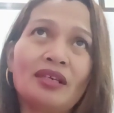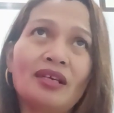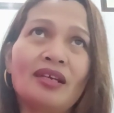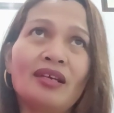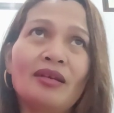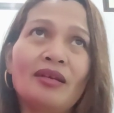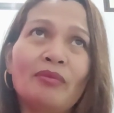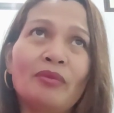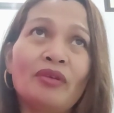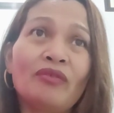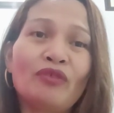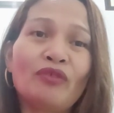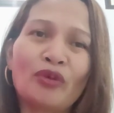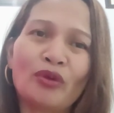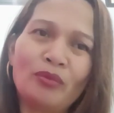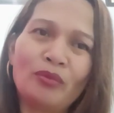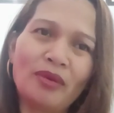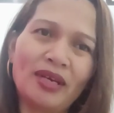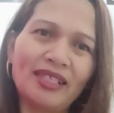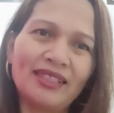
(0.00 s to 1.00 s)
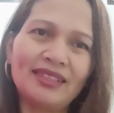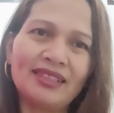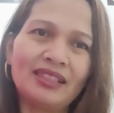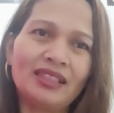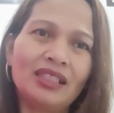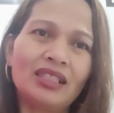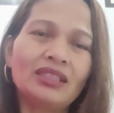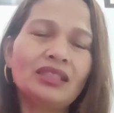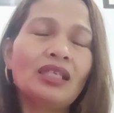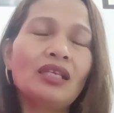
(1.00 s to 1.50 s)
performance.
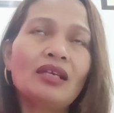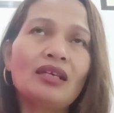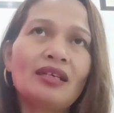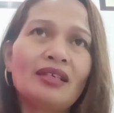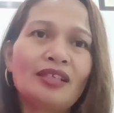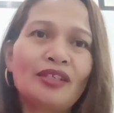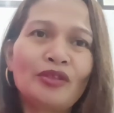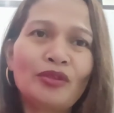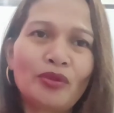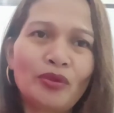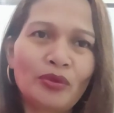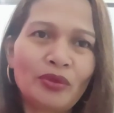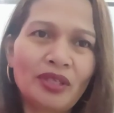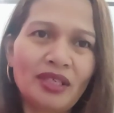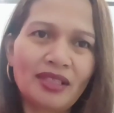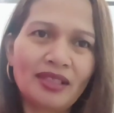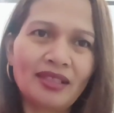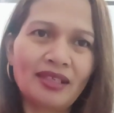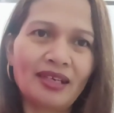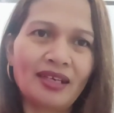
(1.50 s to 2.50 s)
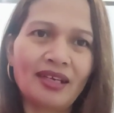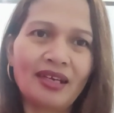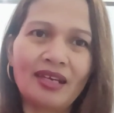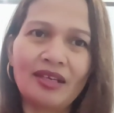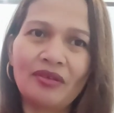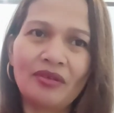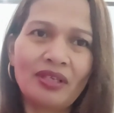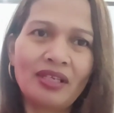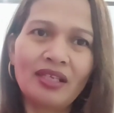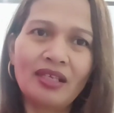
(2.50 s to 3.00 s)
Yes, you know that I
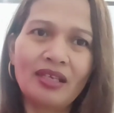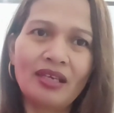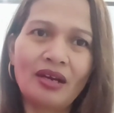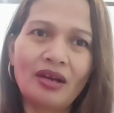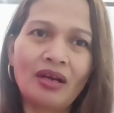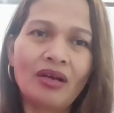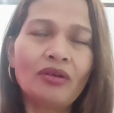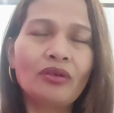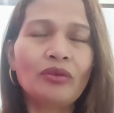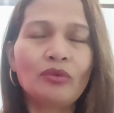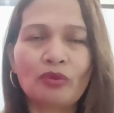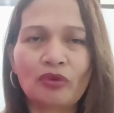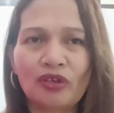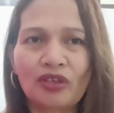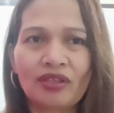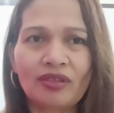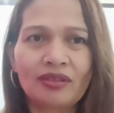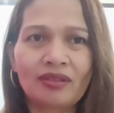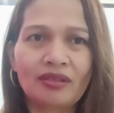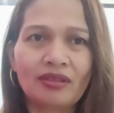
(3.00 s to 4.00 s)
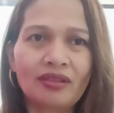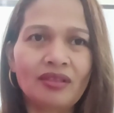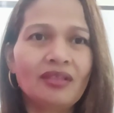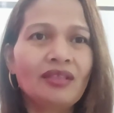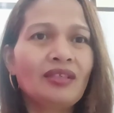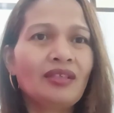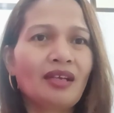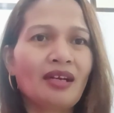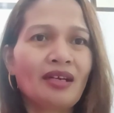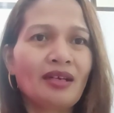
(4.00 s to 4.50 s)
really a hard worker
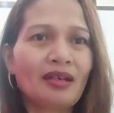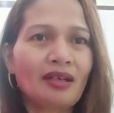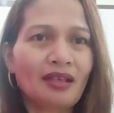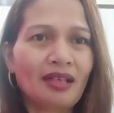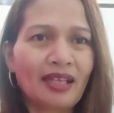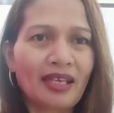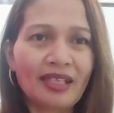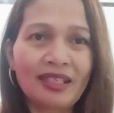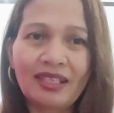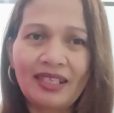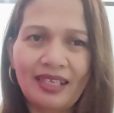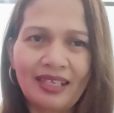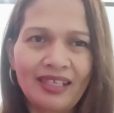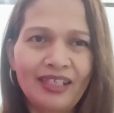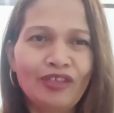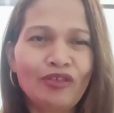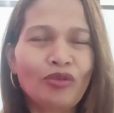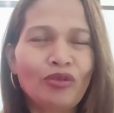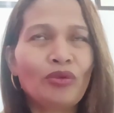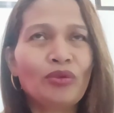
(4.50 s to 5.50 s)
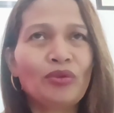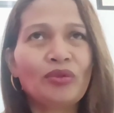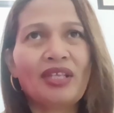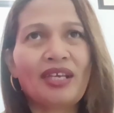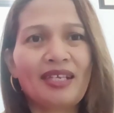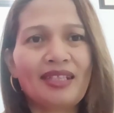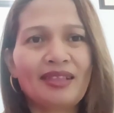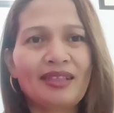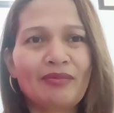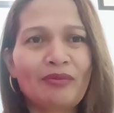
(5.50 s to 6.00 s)
lady. You know
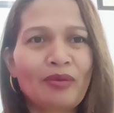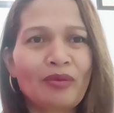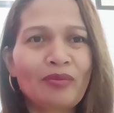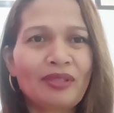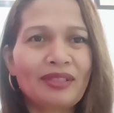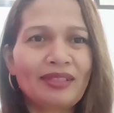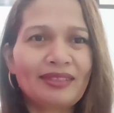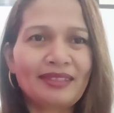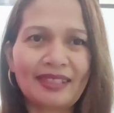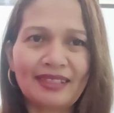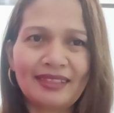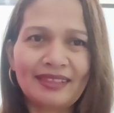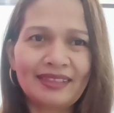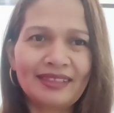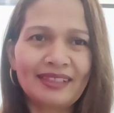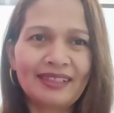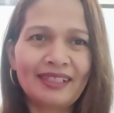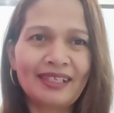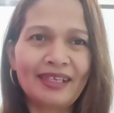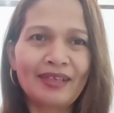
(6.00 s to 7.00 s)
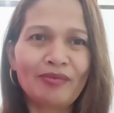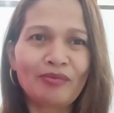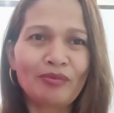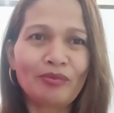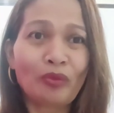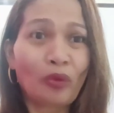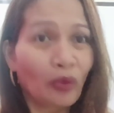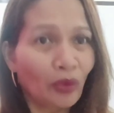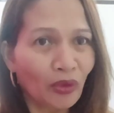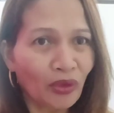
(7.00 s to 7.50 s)
that from the sense that I'm
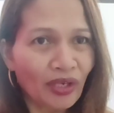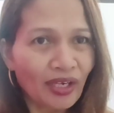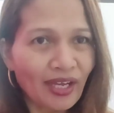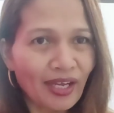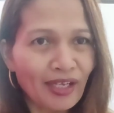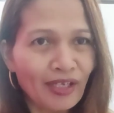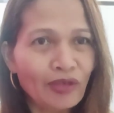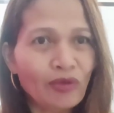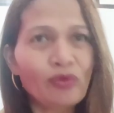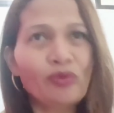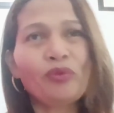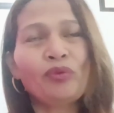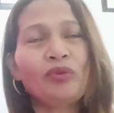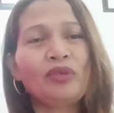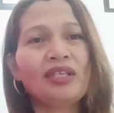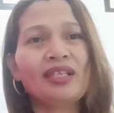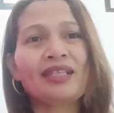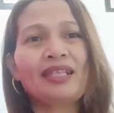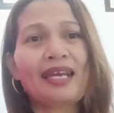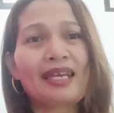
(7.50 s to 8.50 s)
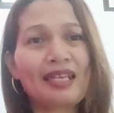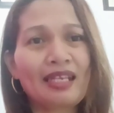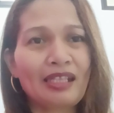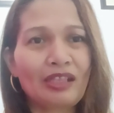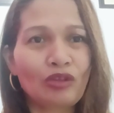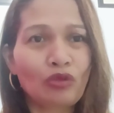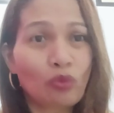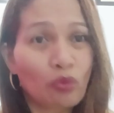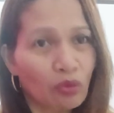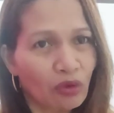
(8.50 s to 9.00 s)
born, I know that I need
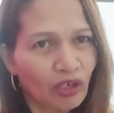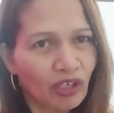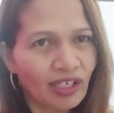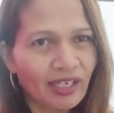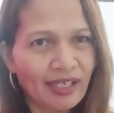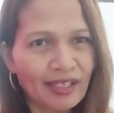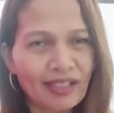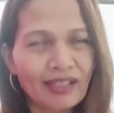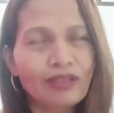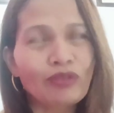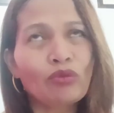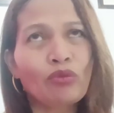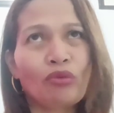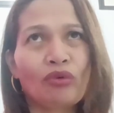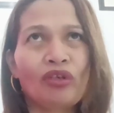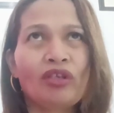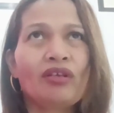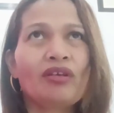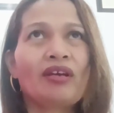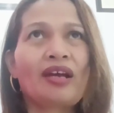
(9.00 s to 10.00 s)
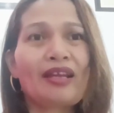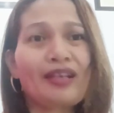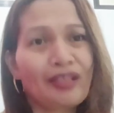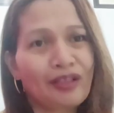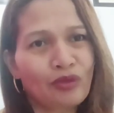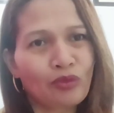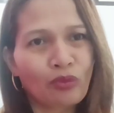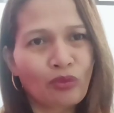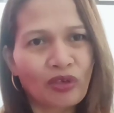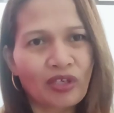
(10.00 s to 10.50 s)
to work,
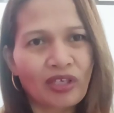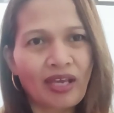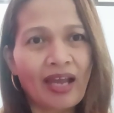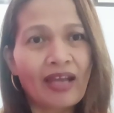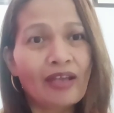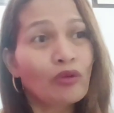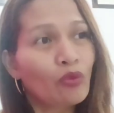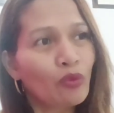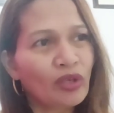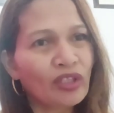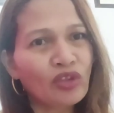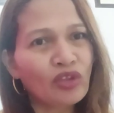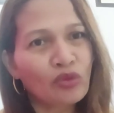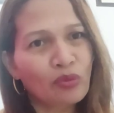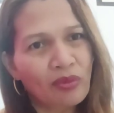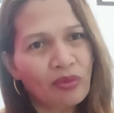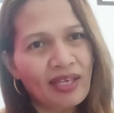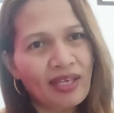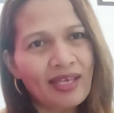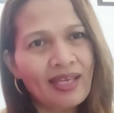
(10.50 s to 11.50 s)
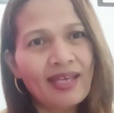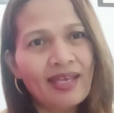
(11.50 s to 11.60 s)
I don't want to be